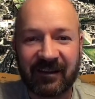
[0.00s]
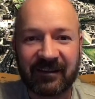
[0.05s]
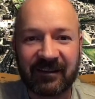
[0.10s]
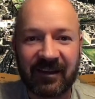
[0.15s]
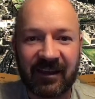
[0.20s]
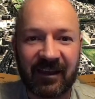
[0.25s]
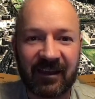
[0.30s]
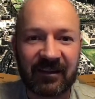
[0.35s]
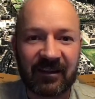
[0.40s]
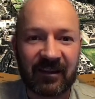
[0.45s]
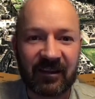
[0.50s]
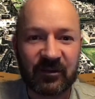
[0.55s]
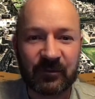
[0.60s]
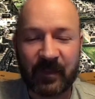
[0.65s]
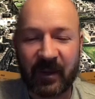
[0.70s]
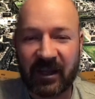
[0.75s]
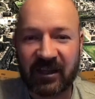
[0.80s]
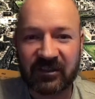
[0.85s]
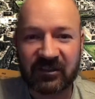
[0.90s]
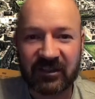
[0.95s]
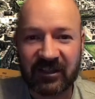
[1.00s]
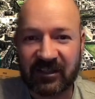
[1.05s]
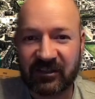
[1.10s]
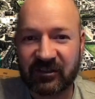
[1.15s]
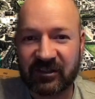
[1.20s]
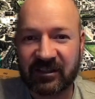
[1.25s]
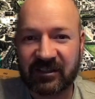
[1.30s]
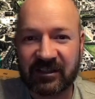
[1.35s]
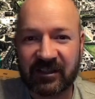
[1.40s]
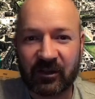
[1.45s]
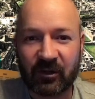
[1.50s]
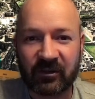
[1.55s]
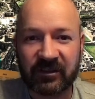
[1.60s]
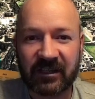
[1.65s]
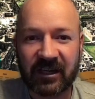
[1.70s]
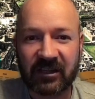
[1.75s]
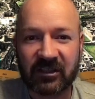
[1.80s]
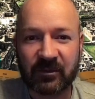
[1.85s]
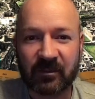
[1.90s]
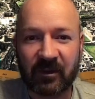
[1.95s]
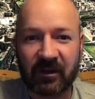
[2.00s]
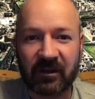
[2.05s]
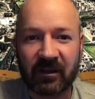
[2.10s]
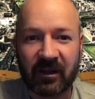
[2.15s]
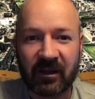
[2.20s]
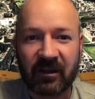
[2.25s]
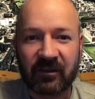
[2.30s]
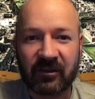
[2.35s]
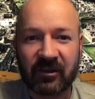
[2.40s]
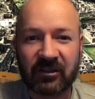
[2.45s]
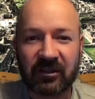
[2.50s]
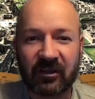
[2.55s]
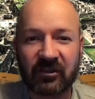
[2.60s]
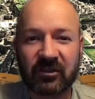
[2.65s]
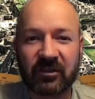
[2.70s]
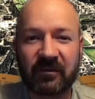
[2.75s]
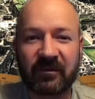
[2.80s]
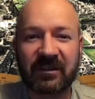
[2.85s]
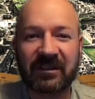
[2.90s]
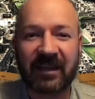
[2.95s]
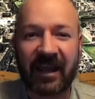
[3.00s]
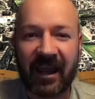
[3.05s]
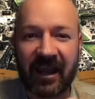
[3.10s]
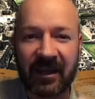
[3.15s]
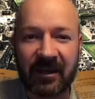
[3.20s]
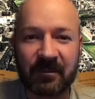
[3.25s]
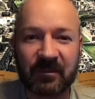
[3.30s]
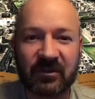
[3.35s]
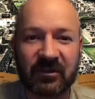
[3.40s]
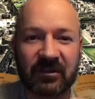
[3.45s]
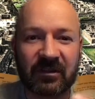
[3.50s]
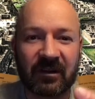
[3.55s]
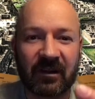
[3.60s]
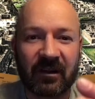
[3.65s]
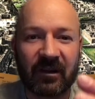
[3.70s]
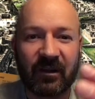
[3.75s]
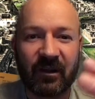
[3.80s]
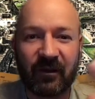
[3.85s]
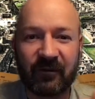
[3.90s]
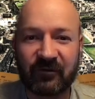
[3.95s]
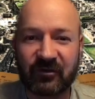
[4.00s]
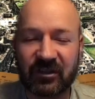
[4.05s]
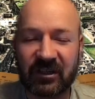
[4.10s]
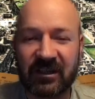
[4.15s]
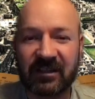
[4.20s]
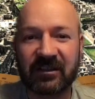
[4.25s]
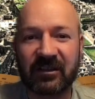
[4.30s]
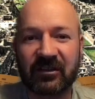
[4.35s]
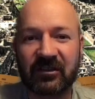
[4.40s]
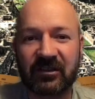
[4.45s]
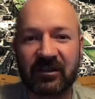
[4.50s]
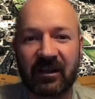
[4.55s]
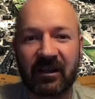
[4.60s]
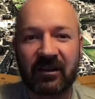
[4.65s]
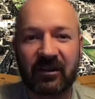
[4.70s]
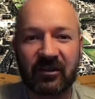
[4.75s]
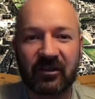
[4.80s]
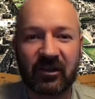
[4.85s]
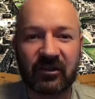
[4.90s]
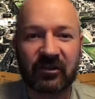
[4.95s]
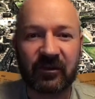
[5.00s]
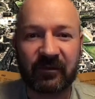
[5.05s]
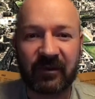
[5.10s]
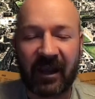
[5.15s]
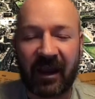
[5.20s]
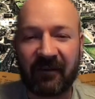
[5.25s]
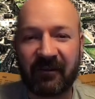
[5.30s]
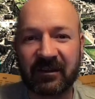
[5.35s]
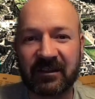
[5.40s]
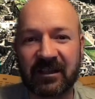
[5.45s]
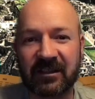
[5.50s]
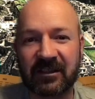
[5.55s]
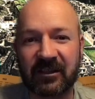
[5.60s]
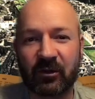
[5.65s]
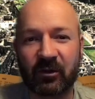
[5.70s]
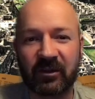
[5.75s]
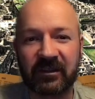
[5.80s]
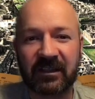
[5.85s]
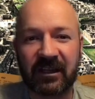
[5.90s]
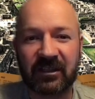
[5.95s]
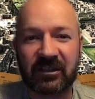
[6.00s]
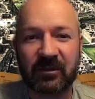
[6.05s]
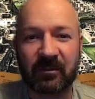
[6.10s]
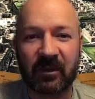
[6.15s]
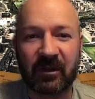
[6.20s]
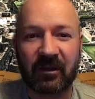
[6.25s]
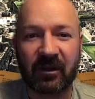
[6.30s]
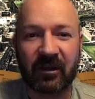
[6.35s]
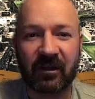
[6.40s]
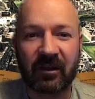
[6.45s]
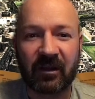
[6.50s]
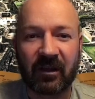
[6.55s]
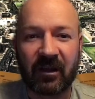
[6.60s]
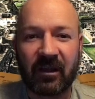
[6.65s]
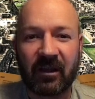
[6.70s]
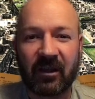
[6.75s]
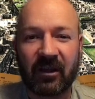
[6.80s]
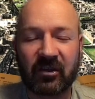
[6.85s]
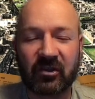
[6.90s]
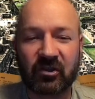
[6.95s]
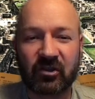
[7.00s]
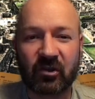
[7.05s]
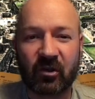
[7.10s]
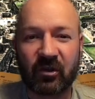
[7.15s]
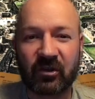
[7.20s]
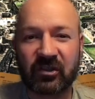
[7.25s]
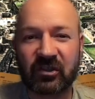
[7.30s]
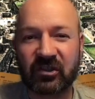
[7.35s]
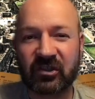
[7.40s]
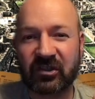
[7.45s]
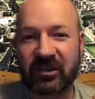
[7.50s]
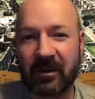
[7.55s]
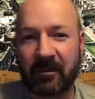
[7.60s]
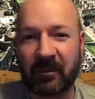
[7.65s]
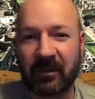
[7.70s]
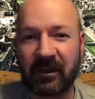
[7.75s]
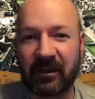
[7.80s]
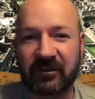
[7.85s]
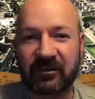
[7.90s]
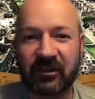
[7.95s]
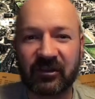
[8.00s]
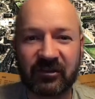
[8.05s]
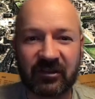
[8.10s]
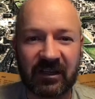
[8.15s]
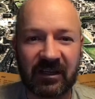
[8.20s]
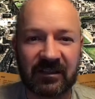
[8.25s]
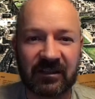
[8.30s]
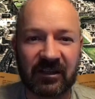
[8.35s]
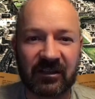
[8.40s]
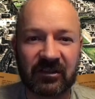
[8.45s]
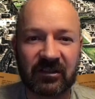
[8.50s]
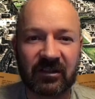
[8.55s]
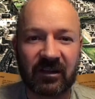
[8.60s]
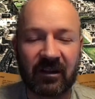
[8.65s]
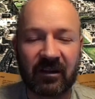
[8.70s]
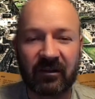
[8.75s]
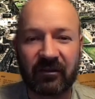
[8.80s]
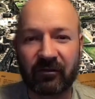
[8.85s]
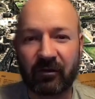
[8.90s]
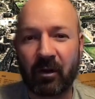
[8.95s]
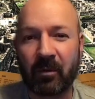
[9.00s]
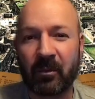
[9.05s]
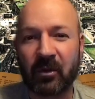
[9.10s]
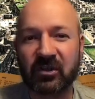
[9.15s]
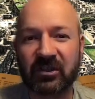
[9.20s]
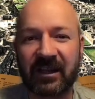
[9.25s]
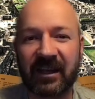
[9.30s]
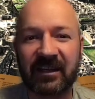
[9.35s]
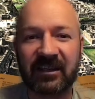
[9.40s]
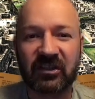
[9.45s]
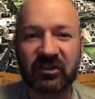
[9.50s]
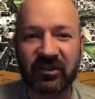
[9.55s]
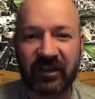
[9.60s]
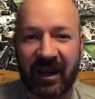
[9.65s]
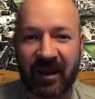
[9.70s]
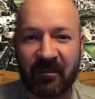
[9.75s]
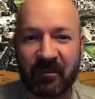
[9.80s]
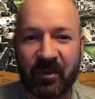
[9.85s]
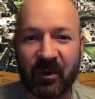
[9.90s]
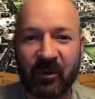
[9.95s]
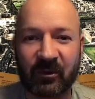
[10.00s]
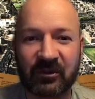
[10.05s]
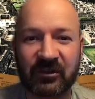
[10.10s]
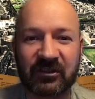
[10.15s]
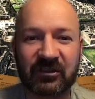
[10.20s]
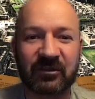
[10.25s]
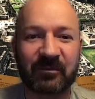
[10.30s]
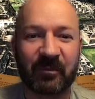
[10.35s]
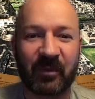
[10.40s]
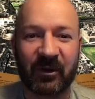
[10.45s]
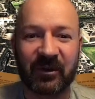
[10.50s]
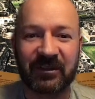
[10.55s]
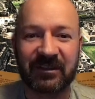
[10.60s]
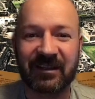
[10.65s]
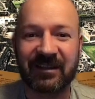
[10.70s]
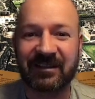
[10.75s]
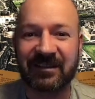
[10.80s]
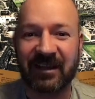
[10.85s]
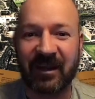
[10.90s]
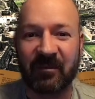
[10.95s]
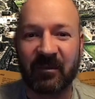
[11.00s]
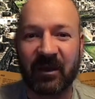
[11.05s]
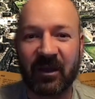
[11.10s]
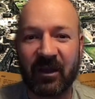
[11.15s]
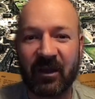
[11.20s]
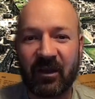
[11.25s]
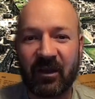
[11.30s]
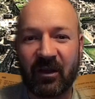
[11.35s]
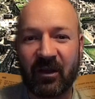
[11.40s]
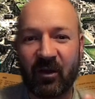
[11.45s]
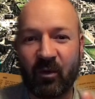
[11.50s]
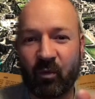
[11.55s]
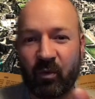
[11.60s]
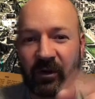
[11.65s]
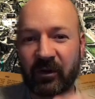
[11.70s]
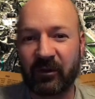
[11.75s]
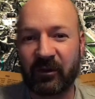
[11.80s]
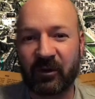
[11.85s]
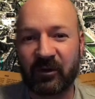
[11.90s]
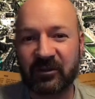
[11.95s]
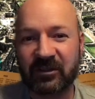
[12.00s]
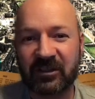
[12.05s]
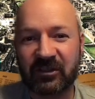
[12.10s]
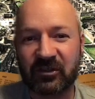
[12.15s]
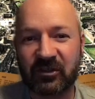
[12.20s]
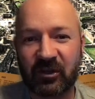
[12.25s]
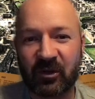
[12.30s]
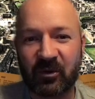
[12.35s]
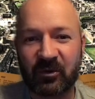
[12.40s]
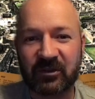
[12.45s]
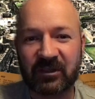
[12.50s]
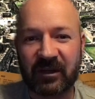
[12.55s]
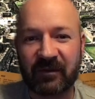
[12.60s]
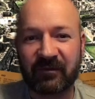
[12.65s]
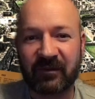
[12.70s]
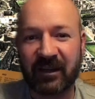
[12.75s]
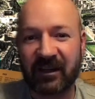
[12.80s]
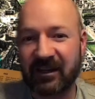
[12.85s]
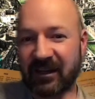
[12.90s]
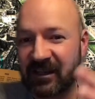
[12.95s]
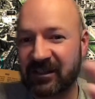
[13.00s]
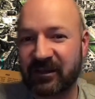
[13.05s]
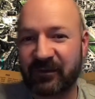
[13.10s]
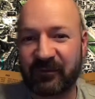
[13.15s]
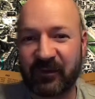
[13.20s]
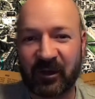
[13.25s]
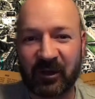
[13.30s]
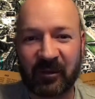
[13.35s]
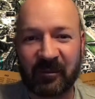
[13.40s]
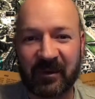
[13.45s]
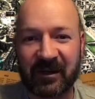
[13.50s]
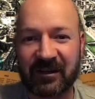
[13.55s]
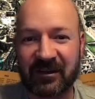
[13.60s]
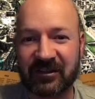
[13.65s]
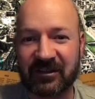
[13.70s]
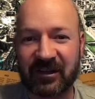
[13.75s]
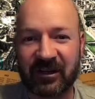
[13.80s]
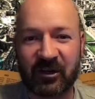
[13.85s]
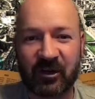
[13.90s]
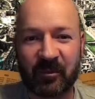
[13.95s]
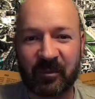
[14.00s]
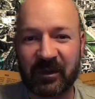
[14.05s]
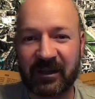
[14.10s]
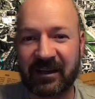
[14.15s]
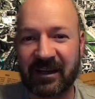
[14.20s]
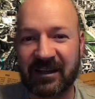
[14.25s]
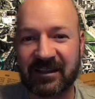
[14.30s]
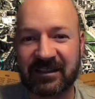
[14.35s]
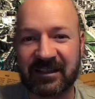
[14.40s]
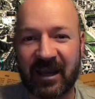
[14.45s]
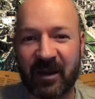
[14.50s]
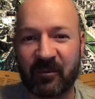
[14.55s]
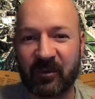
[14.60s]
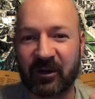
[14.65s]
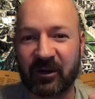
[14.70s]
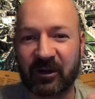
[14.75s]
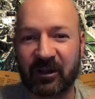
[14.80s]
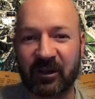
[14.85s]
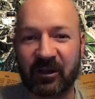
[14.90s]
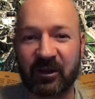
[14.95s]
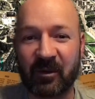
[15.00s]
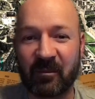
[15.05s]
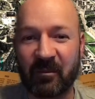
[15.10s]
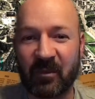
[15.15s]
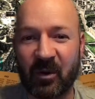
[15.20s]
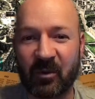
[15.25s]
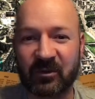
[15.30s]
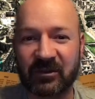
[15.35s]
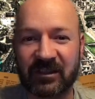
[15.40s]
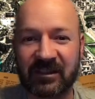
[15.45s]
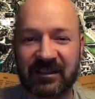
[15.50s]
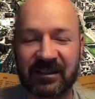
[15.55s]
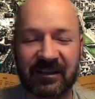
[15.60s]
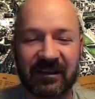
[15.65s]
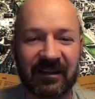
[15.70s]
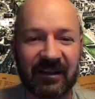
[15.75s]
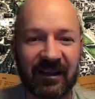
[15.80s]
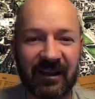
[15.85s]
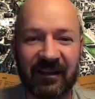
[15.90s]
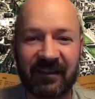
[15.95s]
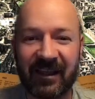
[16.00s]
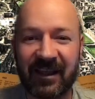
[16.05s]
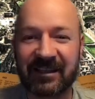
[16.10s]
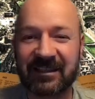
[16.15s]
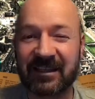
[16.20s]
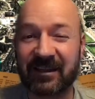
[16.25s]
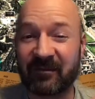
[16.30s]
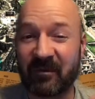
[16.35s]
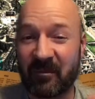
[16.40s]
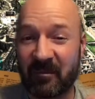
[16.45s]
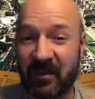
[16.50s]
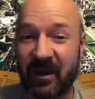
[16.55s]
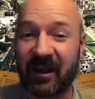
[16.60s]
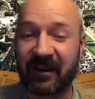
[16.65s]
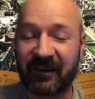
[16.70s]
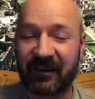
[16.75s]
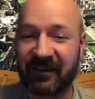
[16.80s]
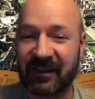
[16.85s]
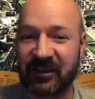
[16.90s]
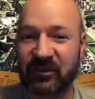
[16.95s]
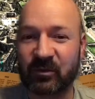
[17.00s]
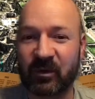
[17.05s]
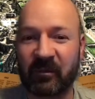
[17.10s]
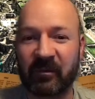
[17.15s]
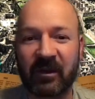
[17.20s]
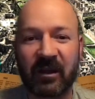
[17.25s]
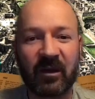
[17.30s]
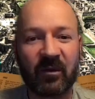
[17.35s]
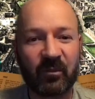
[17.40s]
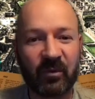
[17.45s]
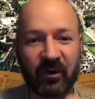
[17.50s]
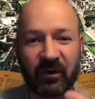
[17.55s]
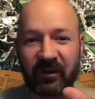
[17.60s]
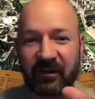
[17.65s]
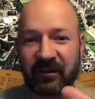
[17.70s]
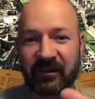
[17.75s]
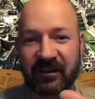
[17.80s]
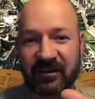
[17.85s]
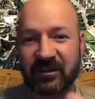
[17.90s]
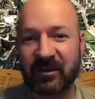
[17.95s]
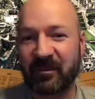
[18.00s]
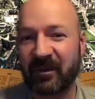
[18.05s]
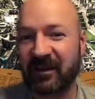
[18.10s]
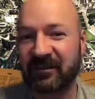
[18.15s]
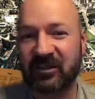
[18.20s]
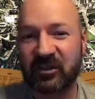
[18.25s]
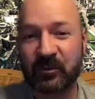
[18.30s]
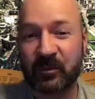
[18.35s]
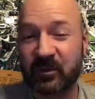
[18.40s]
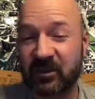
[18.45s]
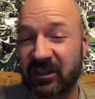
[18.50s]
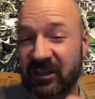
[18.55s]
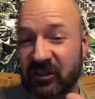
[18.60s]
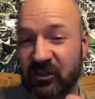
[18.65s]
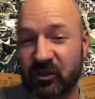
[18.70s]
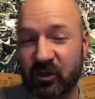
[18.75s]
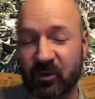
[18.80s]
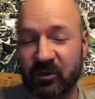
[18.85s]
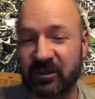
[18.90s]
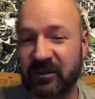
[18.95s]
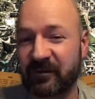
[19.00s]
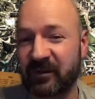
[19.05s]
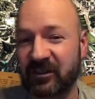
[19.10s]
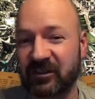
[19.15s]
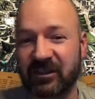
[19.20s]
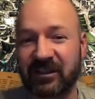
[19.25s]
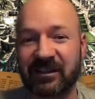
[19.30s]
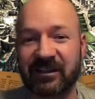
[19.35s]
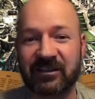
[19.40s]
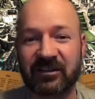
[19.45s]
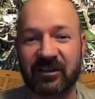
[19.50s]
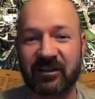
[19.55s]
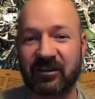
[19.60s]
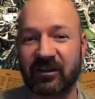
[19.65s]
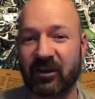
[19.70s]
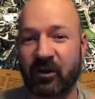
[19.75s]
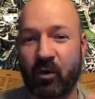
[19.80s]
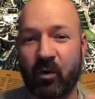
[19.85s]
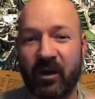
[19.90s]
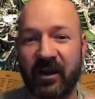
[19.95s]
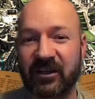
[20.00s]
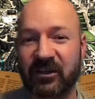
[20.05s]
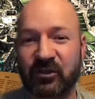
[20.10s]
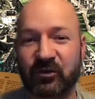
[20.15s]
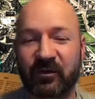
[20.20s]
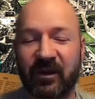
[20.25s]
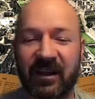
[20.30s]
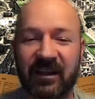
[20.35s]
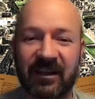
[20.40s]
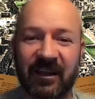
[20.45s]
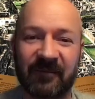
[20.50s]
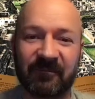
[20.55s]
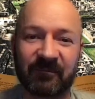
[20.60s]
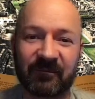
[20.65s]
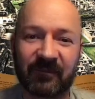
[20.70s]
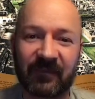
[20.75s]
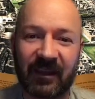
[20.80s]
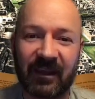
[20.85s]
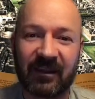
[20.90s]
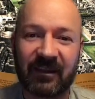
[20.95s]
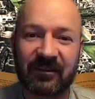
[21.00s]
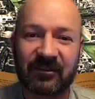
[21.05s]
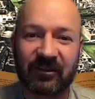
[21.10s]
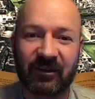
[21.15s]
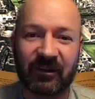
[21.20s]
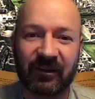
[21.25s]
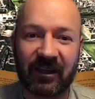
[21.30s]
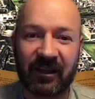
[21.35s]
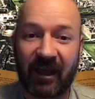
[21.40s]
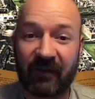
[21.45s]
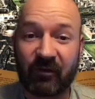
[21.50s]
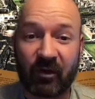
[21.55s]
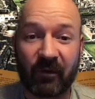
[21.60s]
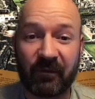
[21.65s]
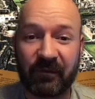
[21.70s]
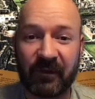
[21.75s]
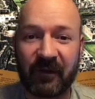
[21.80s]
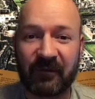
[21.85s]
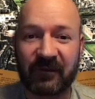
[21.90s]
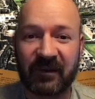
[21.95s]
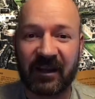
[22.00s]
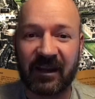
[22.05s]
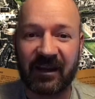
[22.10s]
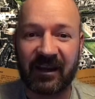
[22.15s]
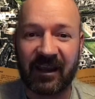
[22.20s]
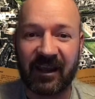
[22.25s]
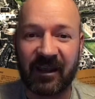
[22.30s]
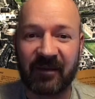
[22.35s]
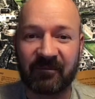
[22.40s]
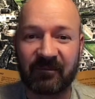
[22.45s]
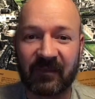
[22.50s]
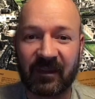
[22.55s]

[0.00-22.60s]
Now, as part of seeing Jesus in the Old Testament, there's lots of types of Jesus. There's lots of characters in the Old Testament that are so similar to Jesus, they're almost like signposts pointing to him. And one of those is Joseph. Now, you need to follow because in a couple of days' time, we're going to look at Moses, and that's even better than this one. But the similarities between Joseph and Jesus are quite striking. So I've got 15 here.